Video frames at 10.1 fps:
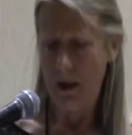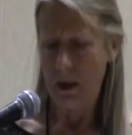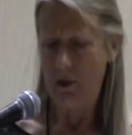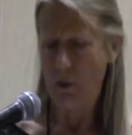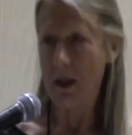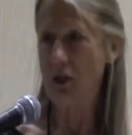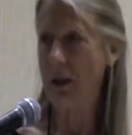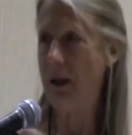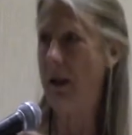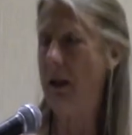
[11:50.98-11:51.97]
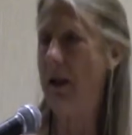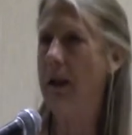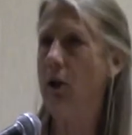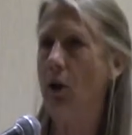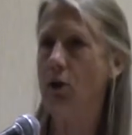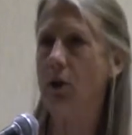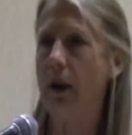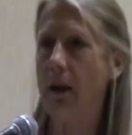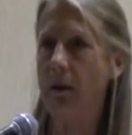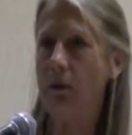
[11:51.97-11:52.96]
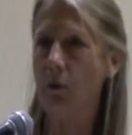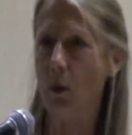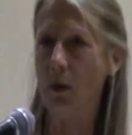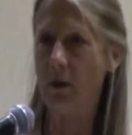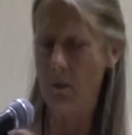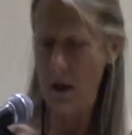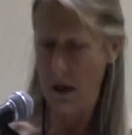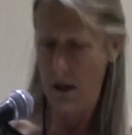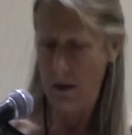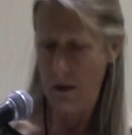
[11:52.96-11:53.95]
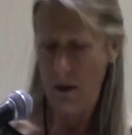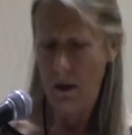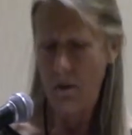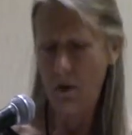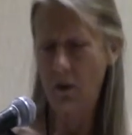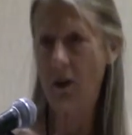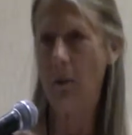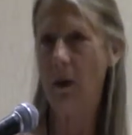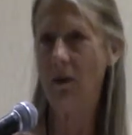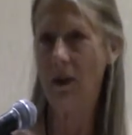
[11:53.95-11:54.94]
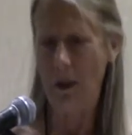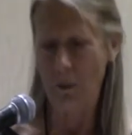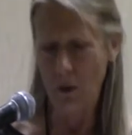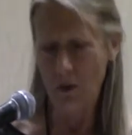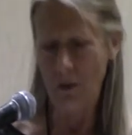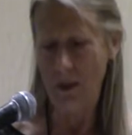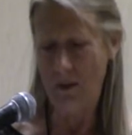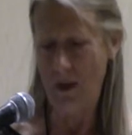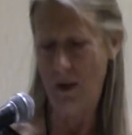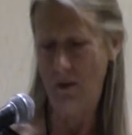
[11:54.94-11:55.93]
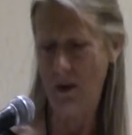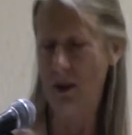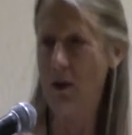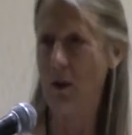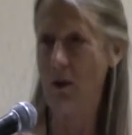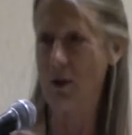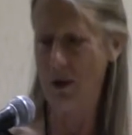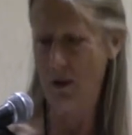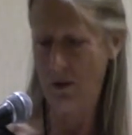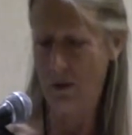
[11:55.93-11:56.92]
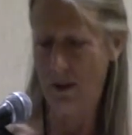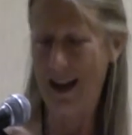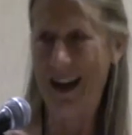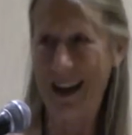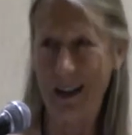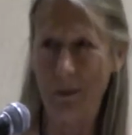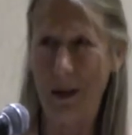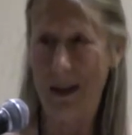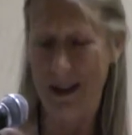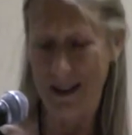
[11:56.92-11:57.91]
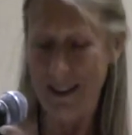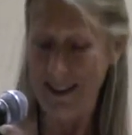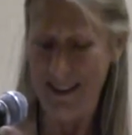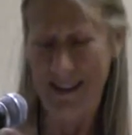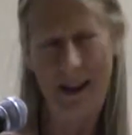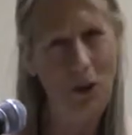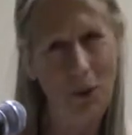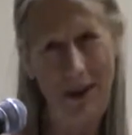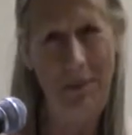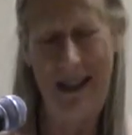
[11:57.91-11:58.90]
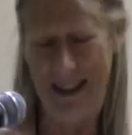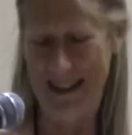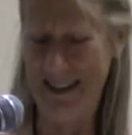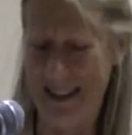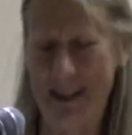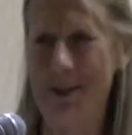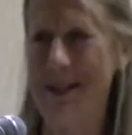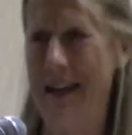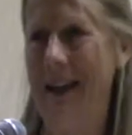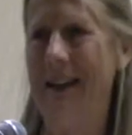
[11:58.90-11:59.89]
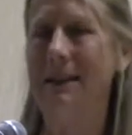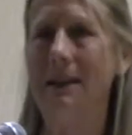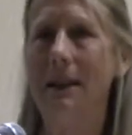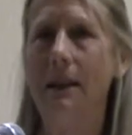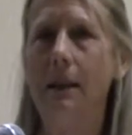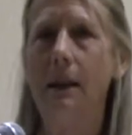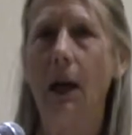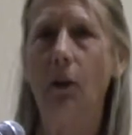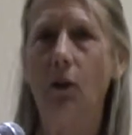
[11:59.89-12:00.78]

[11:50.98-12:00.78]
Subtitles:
especially in a culture that is foreign to me. First, I must immerse myself in the culture so that I can begin, and only begin, to understand how